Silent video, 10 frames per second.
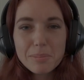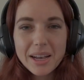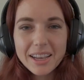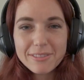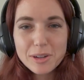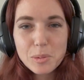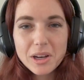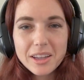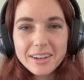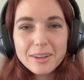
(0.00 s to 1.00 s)
back,
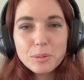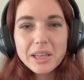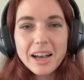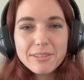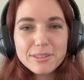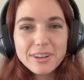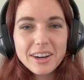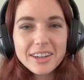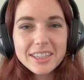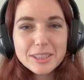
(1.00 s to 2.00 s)
everyone. We have a
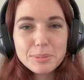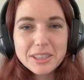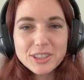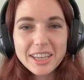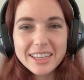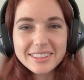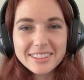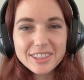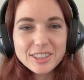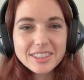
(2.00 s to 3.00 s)
very special guest
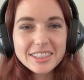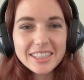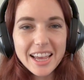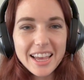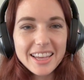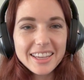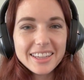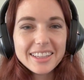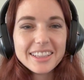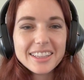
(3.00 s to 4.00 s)
here today.
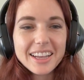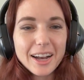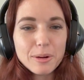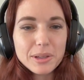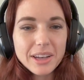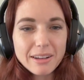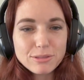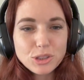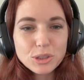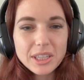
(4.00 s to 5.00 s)
We
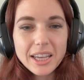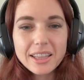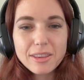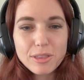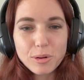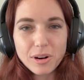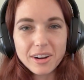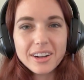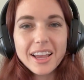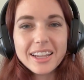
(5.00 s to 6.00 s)
have Julie Anne
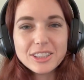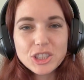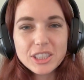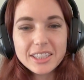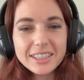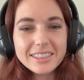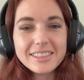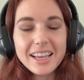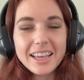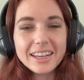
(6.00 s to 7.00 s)
Thorne, and she
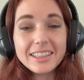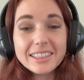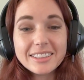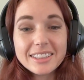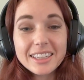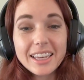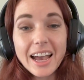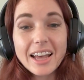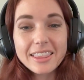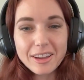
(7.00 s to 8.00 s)
is a holistic
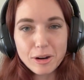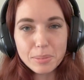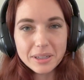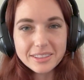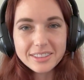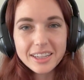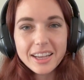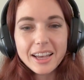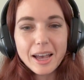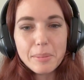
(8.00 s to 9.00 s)
cat therapist,
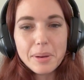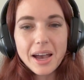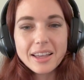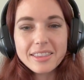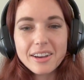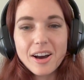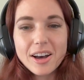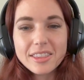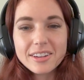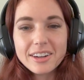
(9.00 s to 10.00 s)
empath,
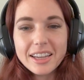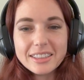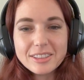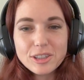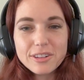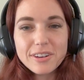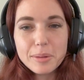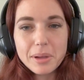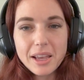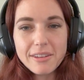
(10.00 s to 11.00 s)
author, and
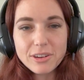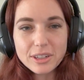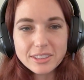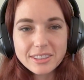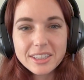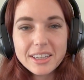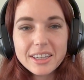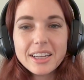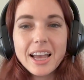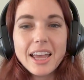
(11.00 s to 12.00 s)
certified behaviorist,
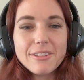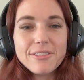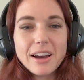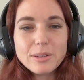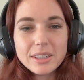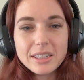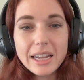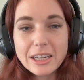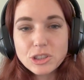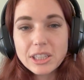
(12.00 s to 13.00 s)
and founded
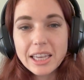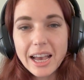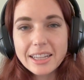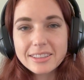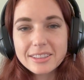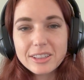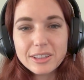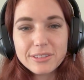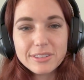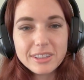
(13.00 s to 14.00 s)
Naturally Cats
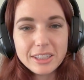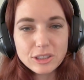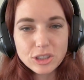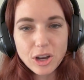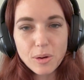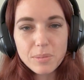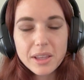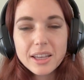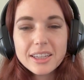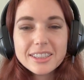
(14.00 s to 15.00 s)
nearly 15 years ago.
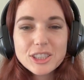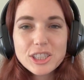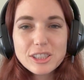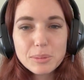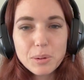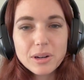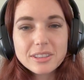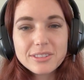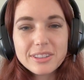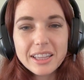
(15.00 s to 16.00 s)
She
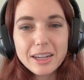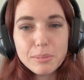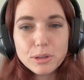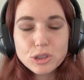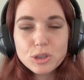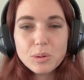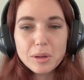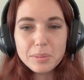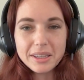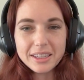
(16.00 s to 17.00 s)
supports feline emotional
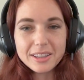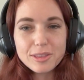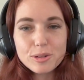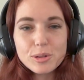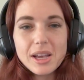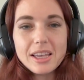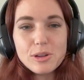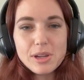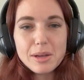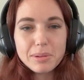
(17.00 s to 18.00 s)
well-being through a
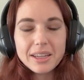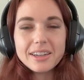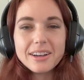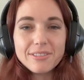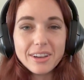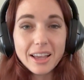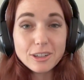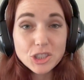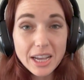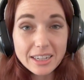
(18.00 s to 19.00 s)
unique blend of
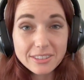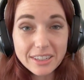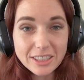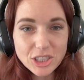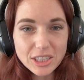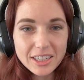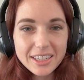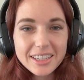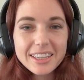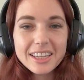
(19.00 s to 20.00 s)
energy activation,
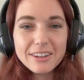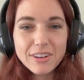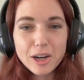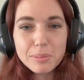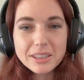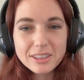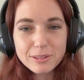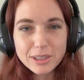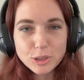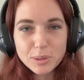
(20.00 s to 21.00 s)
environmental
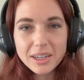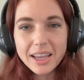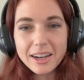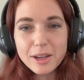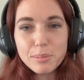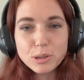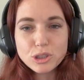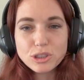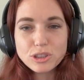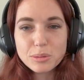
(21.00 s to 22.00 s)
enrichment, and
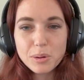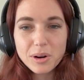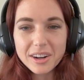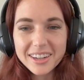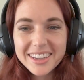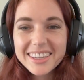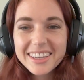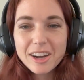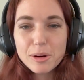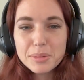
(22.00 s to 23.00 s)
emotional support.
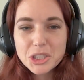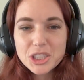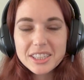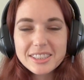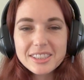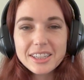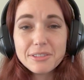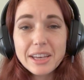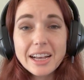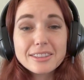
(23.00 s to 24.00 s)
Her mission is to
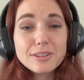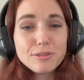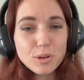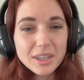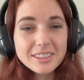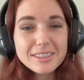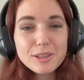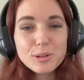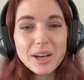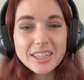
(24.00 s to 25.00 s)
give cats a voice
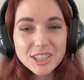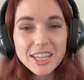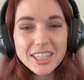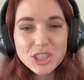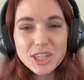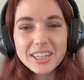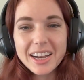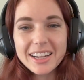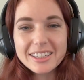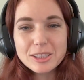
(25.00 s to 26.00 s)
through education and
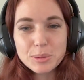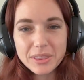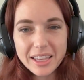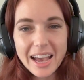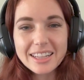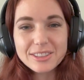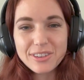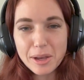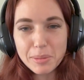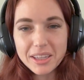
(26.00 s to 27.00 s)
guidance with the cat's
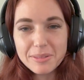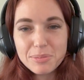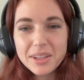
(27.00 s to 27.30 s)
family.